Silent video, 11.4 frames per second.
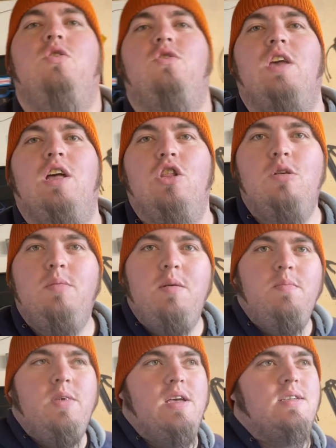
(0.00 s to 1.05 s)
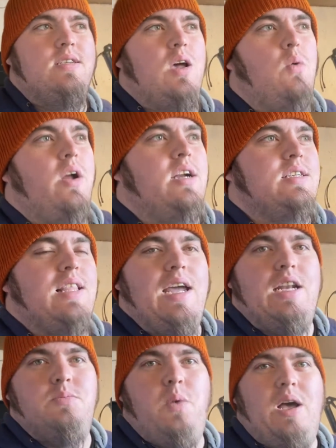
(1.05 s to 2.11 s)
using aluminum is because I want it as
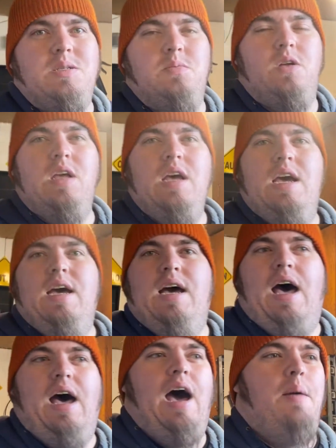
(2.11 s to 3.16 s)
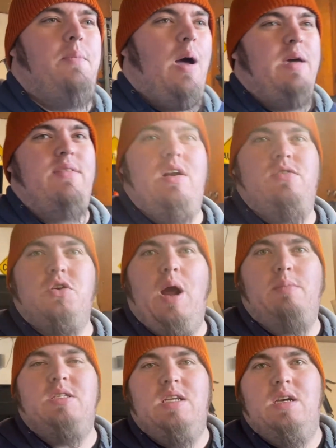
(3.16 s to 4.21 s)
light as possible. I probably have enough
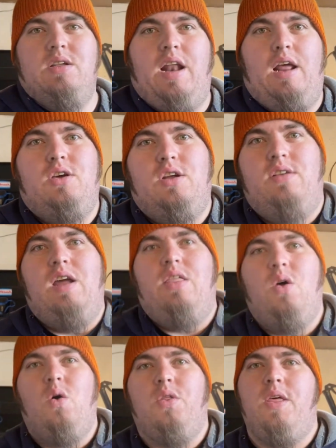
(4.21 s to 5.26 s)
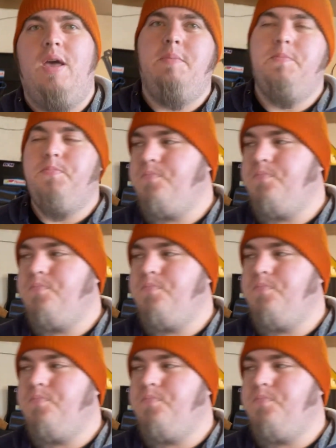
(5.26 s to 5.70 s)
scrap steel that I could have done the whole thing,